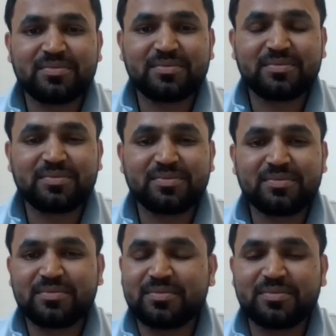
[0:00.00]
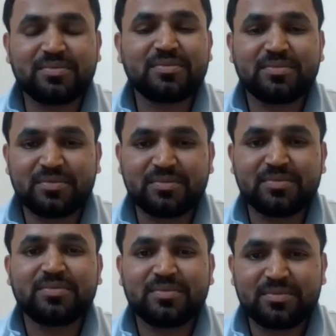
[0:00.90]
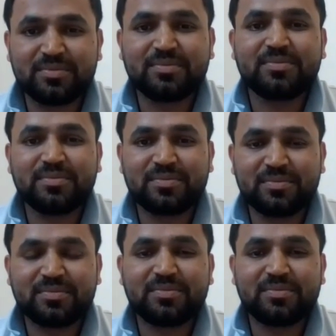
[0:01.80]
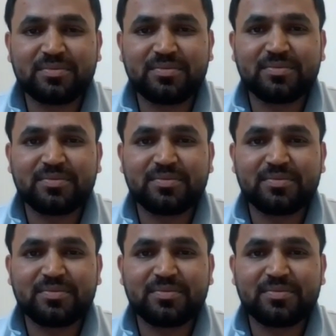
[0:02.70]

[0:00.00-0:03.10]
(silent)